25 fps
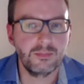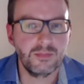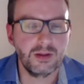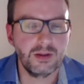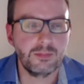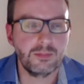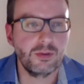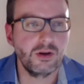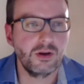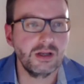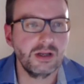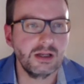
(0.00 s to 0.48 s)

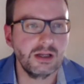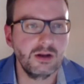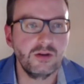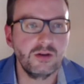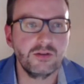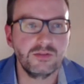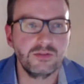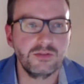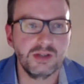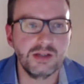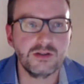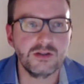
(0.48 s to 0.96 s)
upon a lot
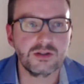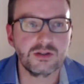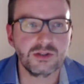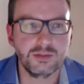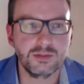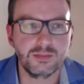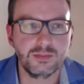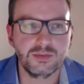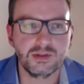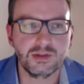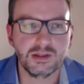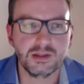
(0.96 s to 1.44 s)
of
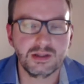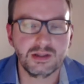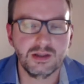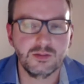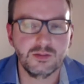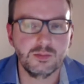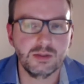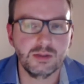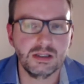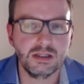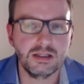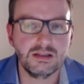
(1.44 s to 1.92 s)
leadership
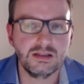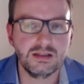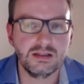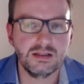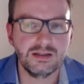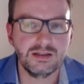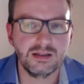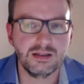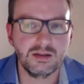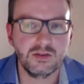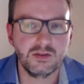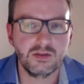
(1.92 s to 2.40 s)

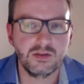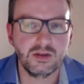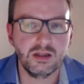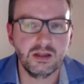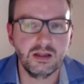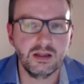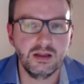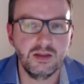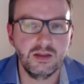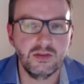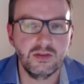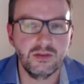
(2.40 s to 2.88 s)
capabilities and
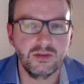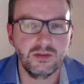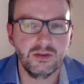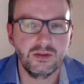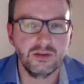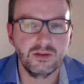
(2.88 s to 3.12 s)
skills.